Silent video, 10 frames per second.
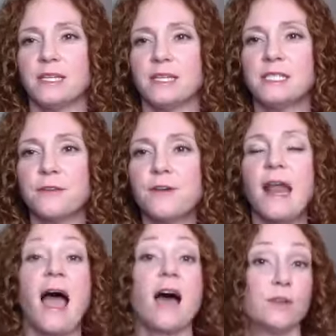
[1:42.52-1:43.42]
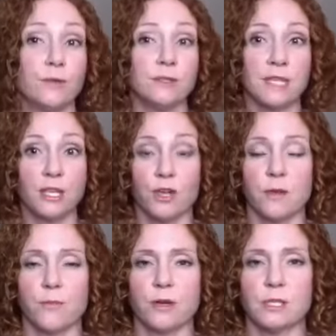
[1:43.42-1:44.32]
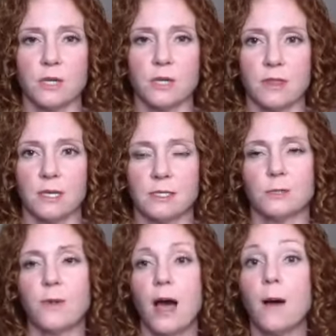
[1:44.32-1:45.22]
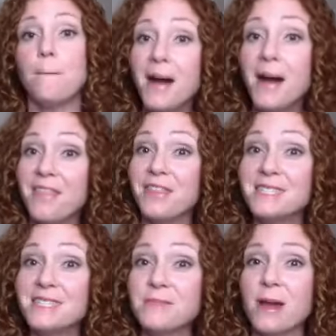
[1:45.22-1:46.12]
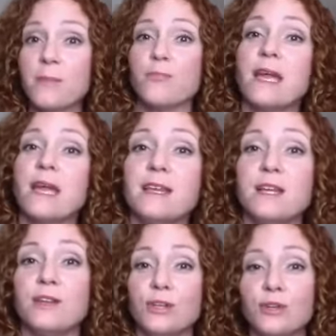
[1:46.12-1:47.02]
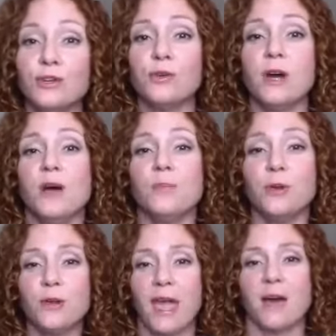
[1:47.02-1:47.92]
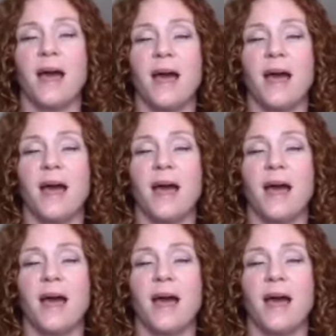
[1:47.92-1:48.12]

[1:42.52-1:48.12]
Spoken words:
different avenues that you can pursue with this as well. But this is my brand new boot camp.